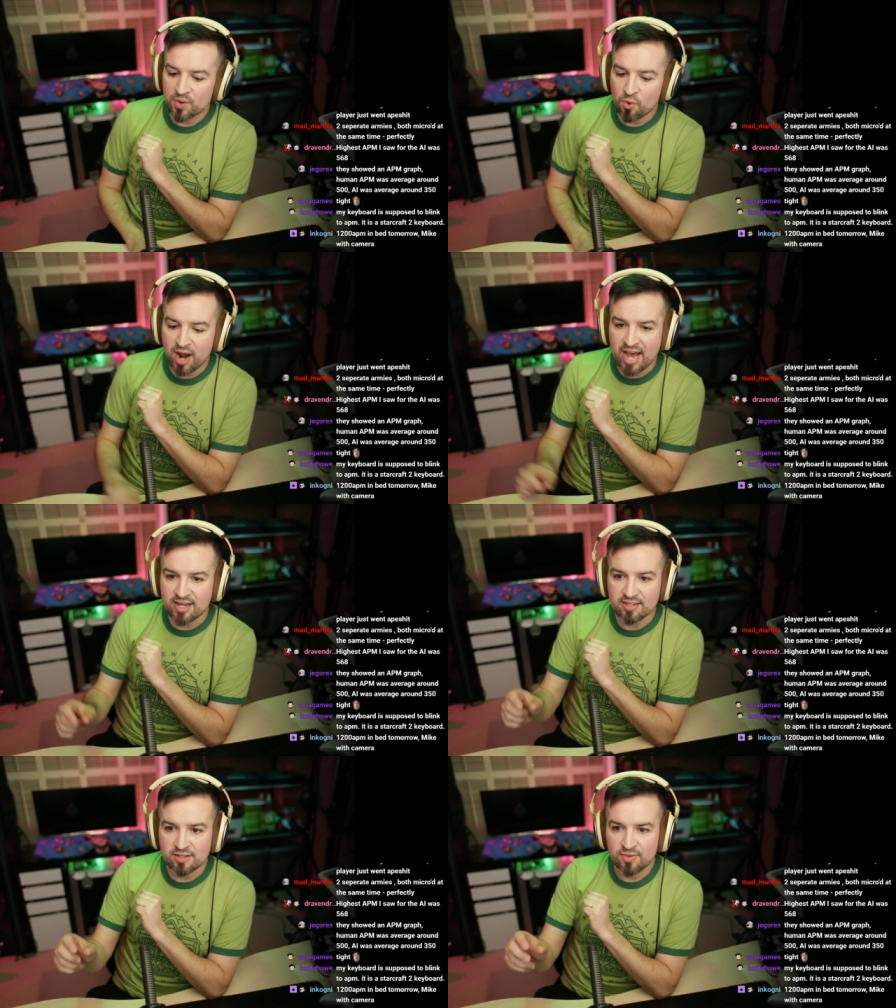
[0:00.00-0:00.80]

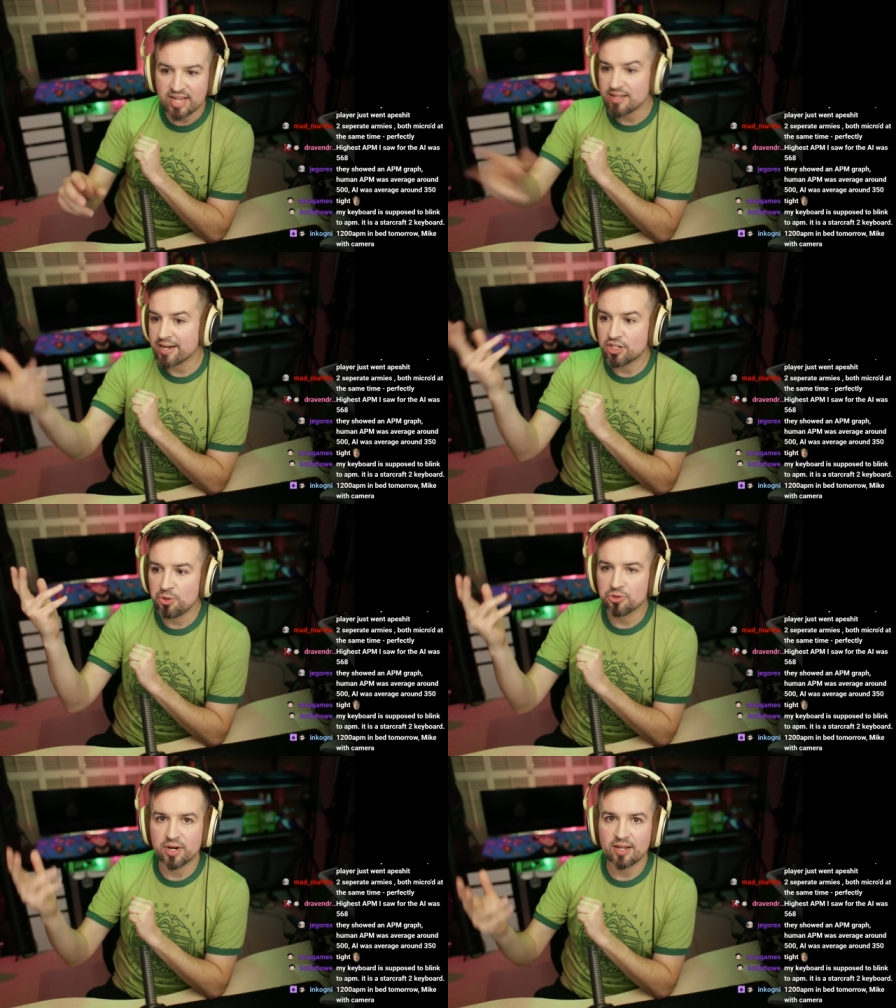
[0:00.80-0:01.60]
Whereas that's like
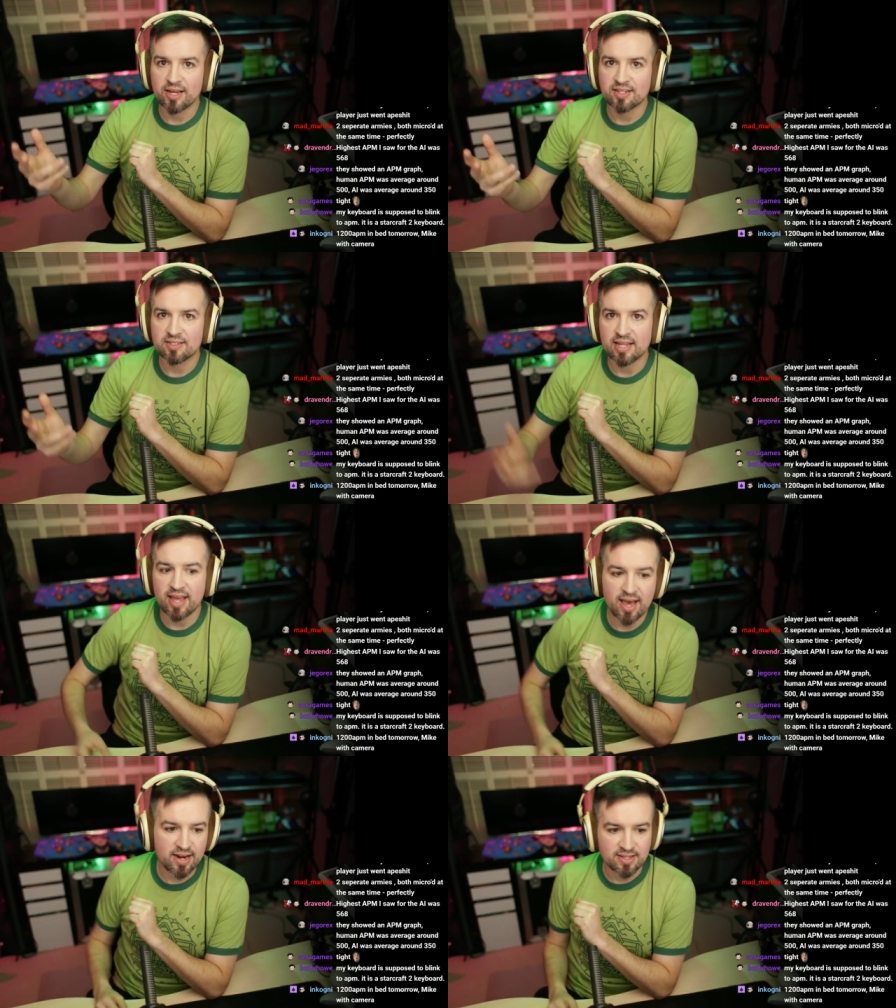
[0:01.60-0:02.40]
2 or 3 clicks that
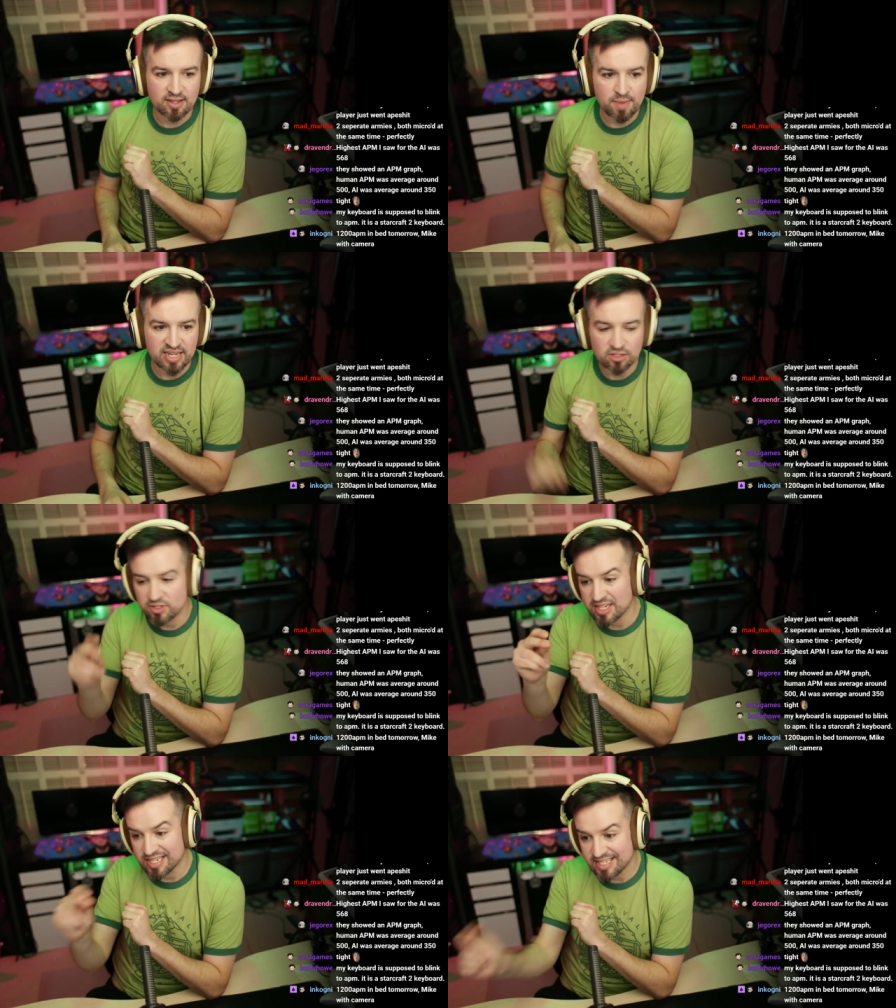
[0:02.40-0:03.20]
the AI doesn't have to make, because it
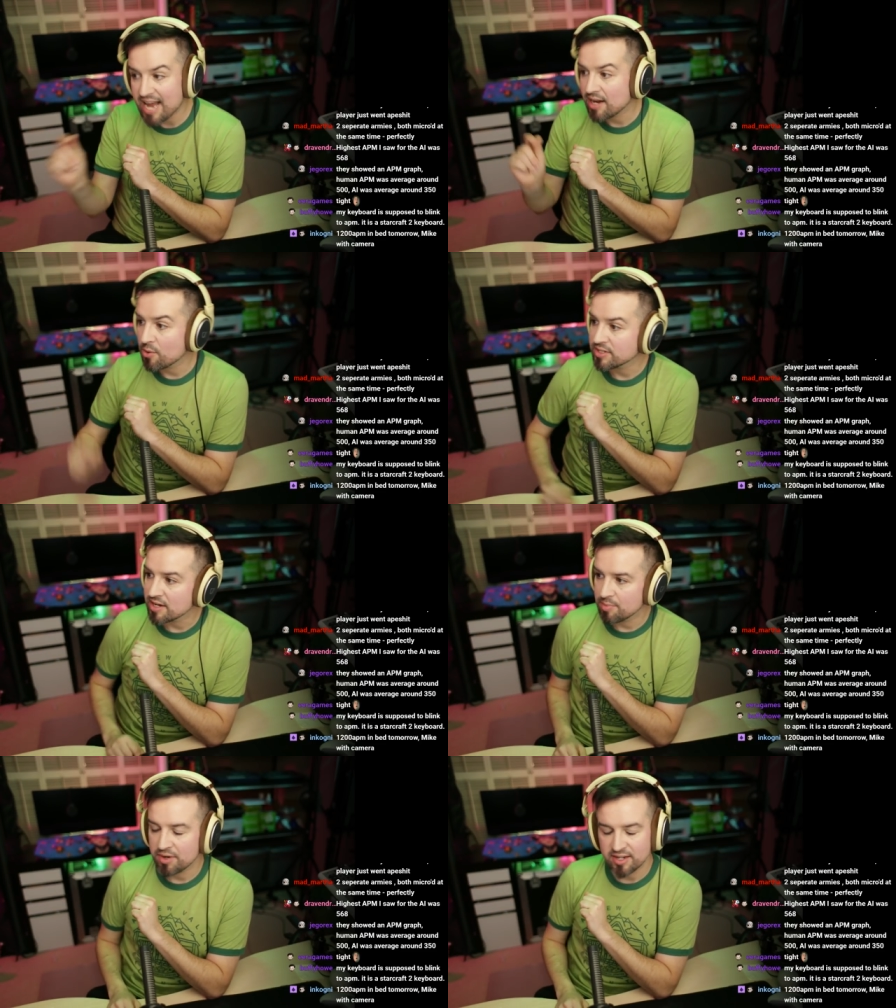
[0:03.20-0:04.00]
knows exactly where it's going to put